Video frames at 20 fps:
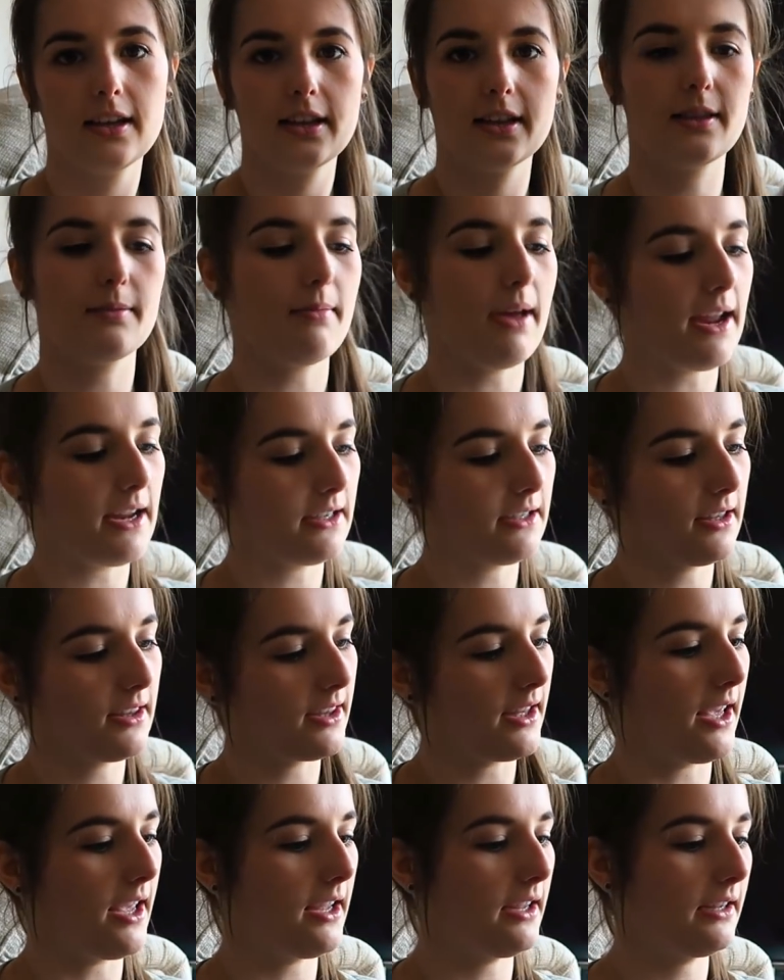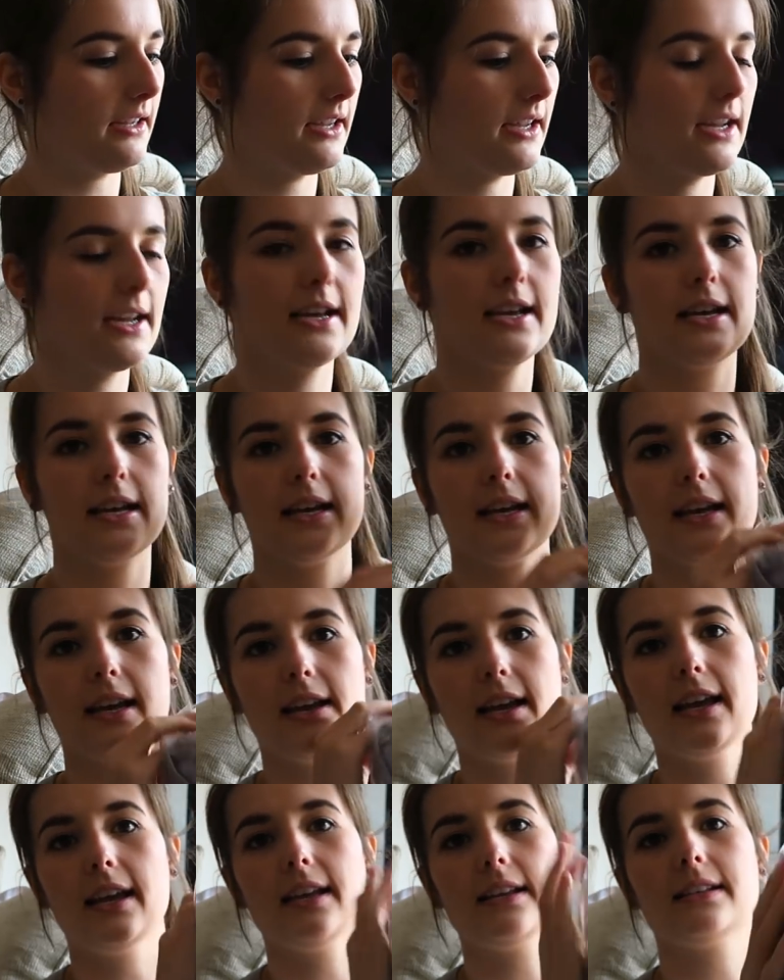the main thing
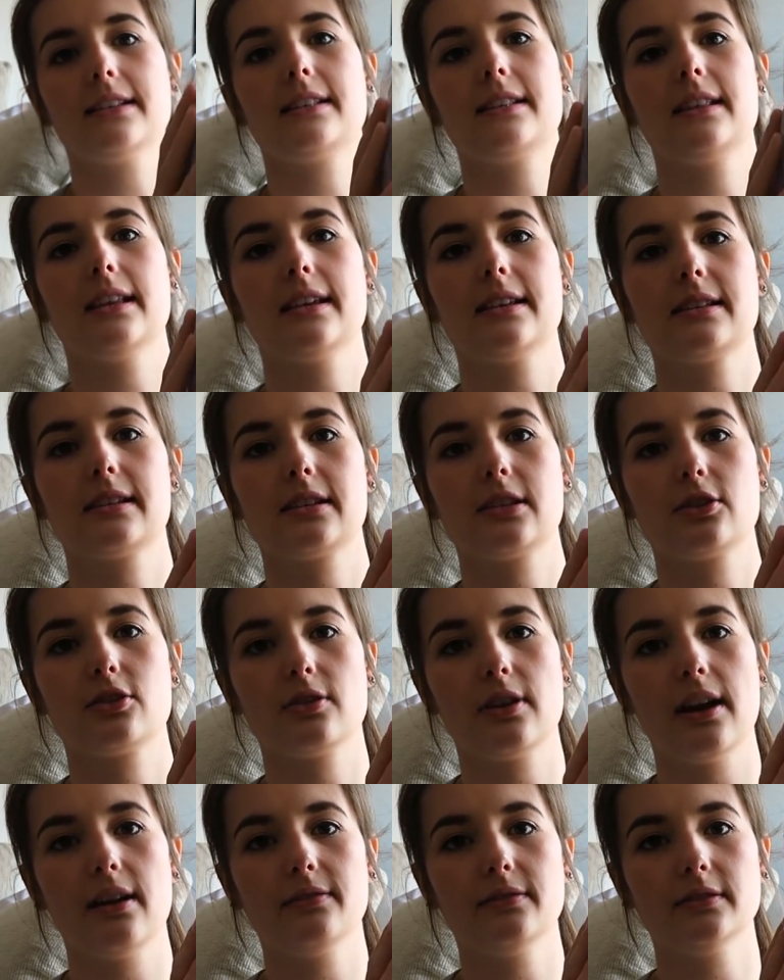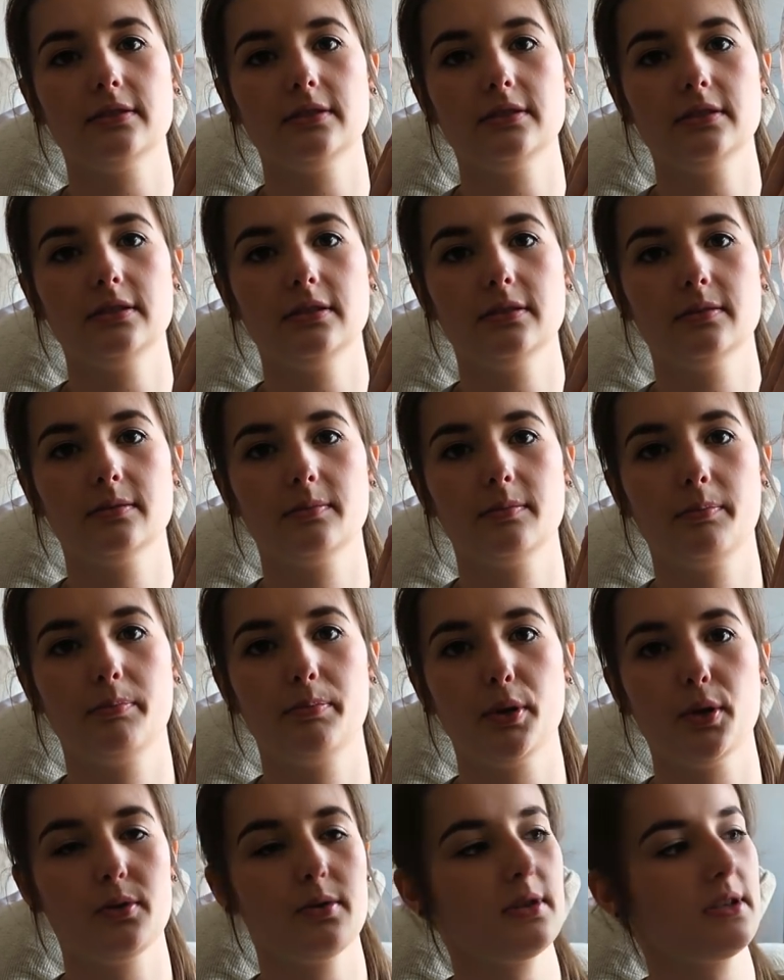is this travel
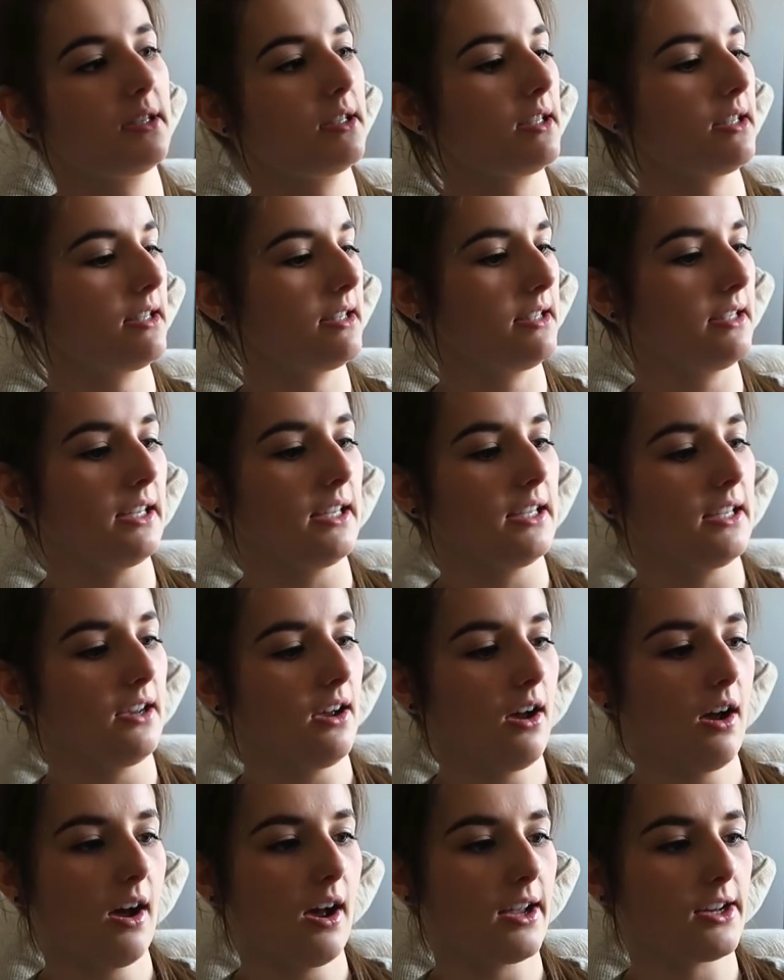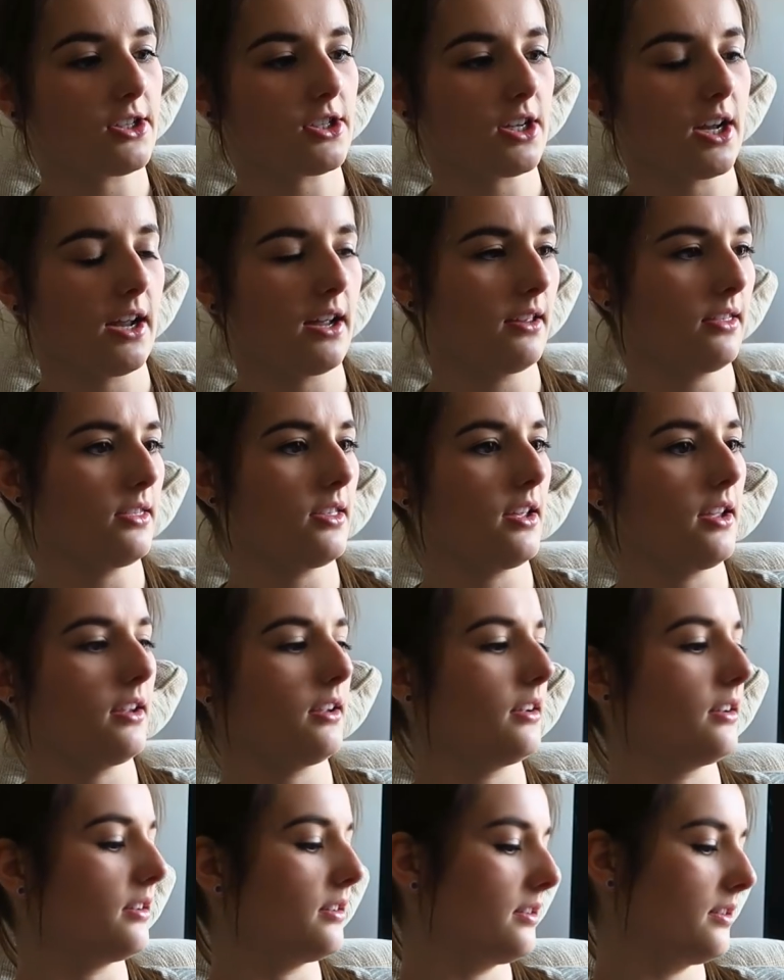booster seat high chair
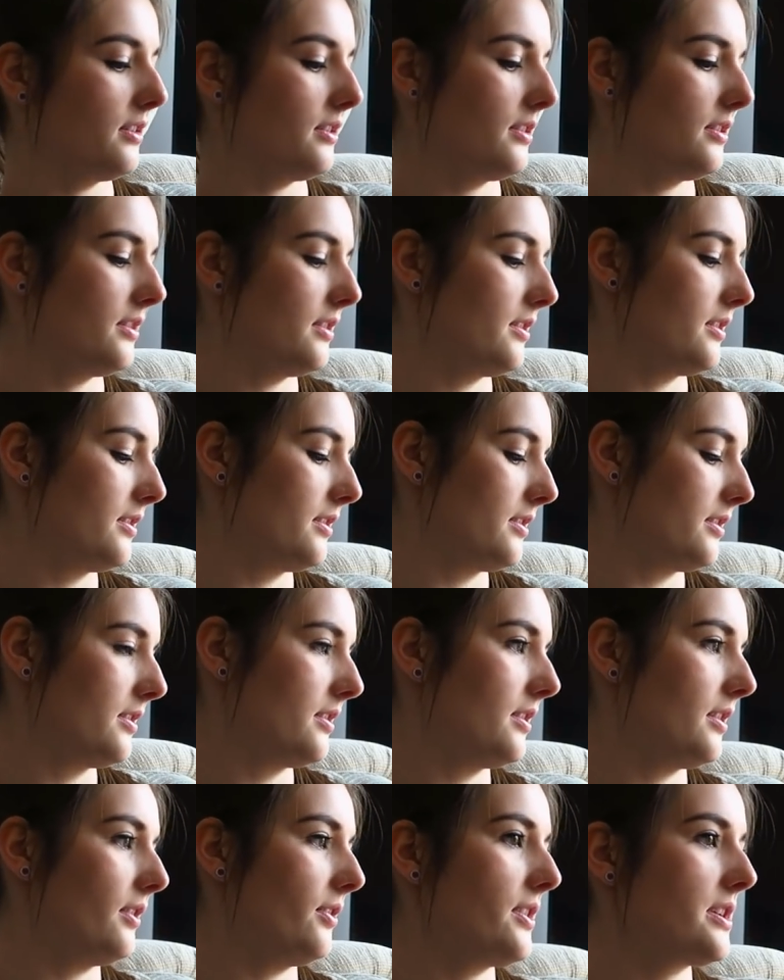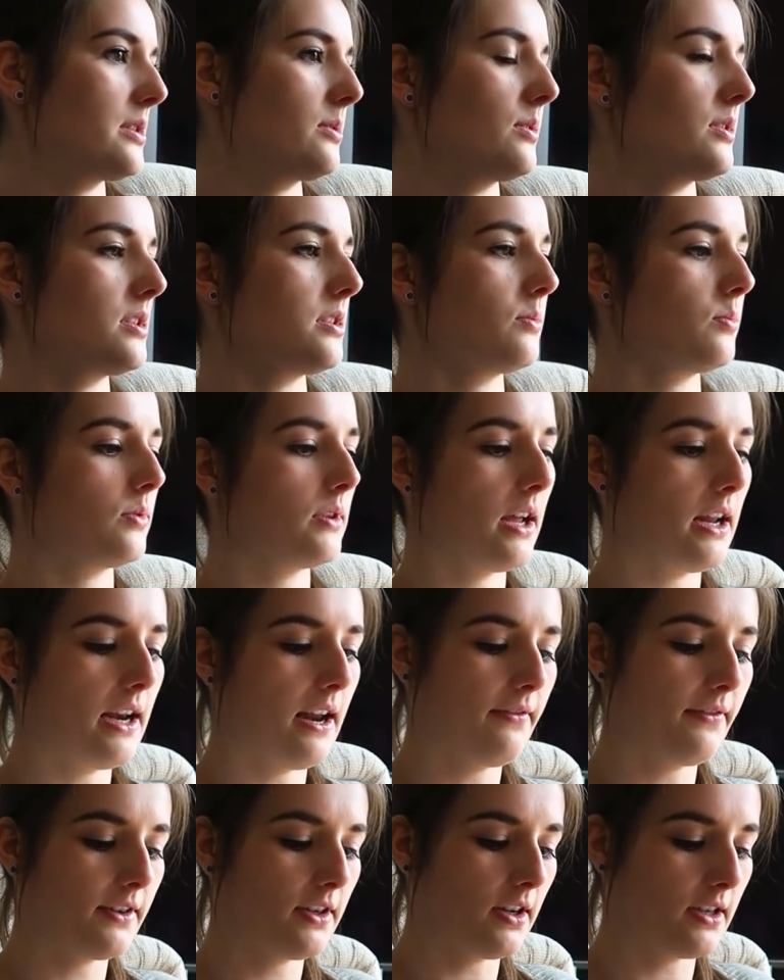thing. This was
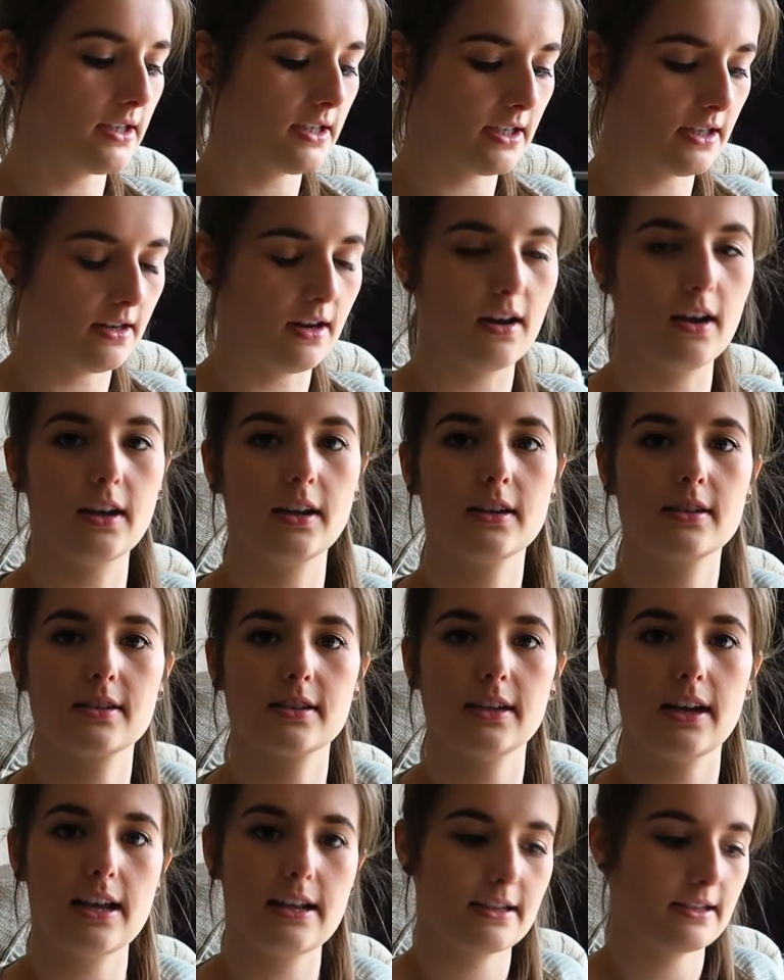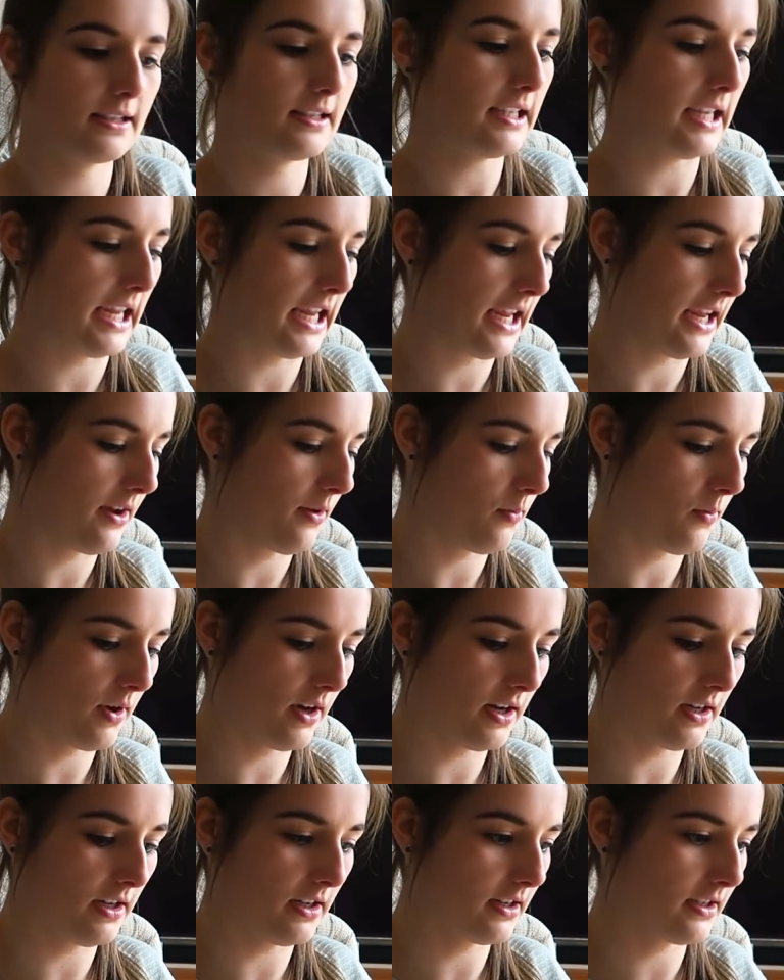$11.99, so let's see what
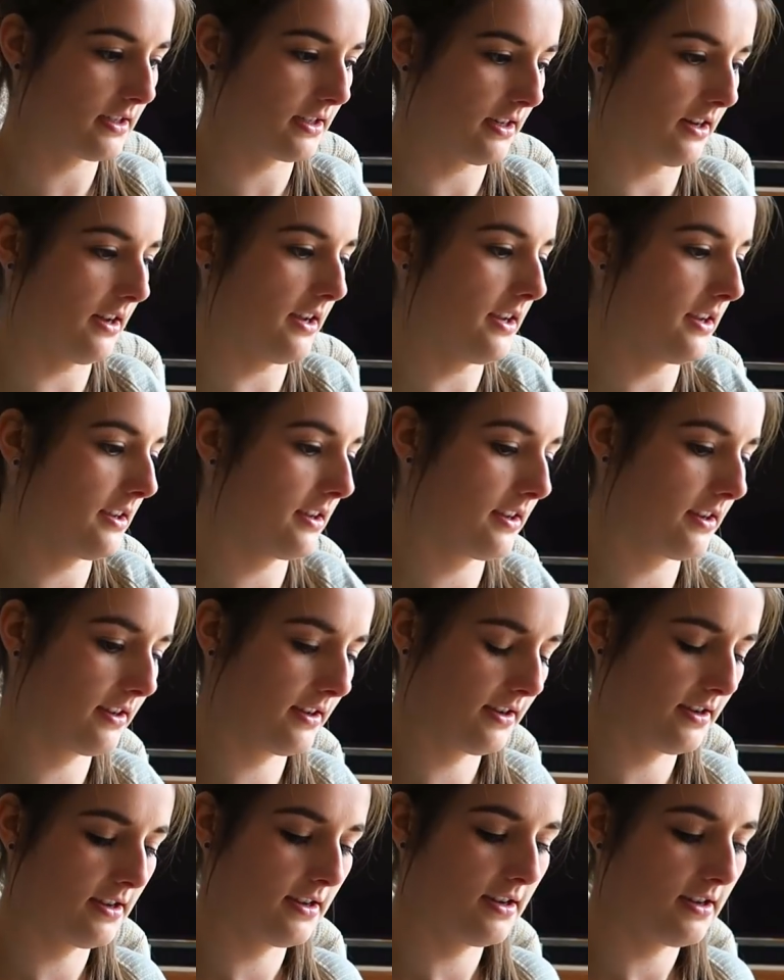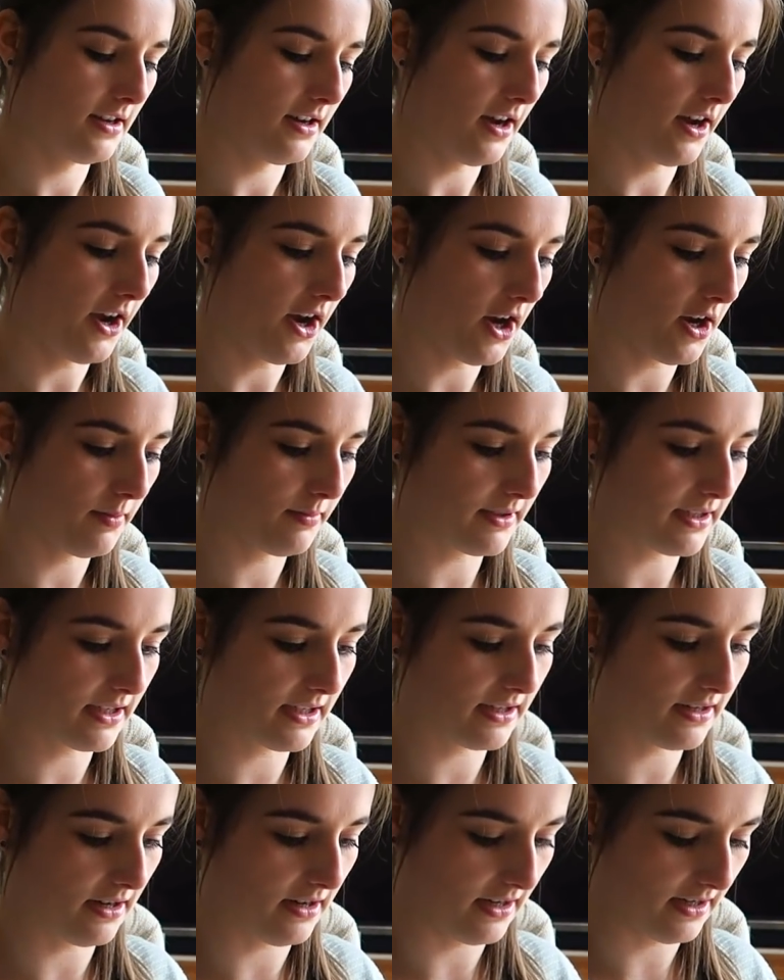it looks like. I hope this
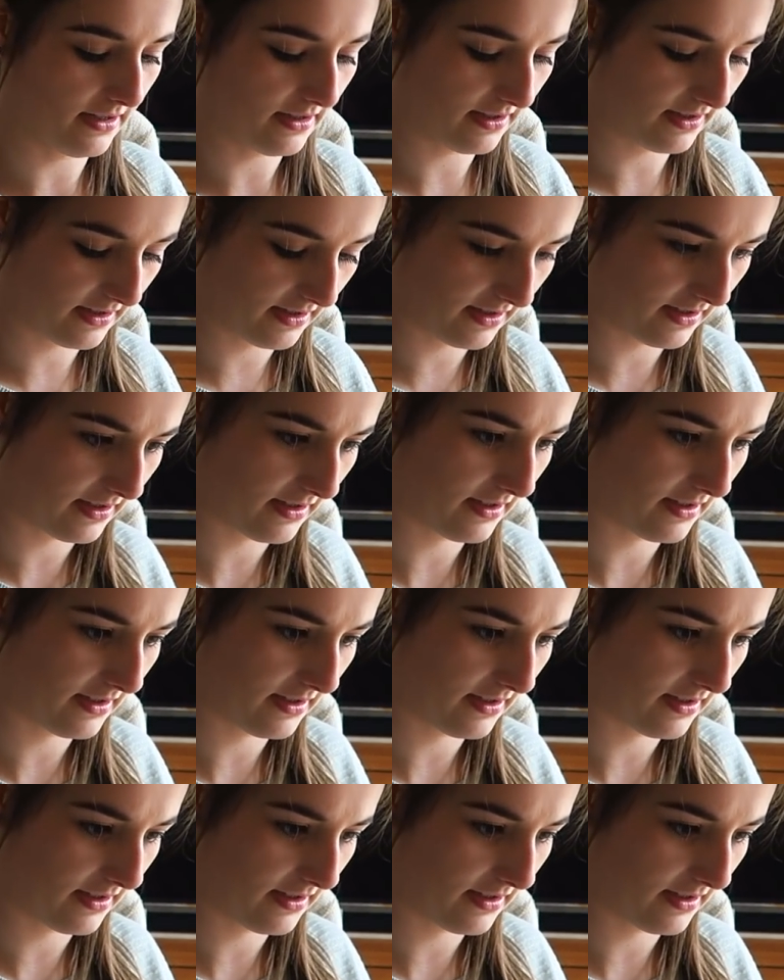is nice.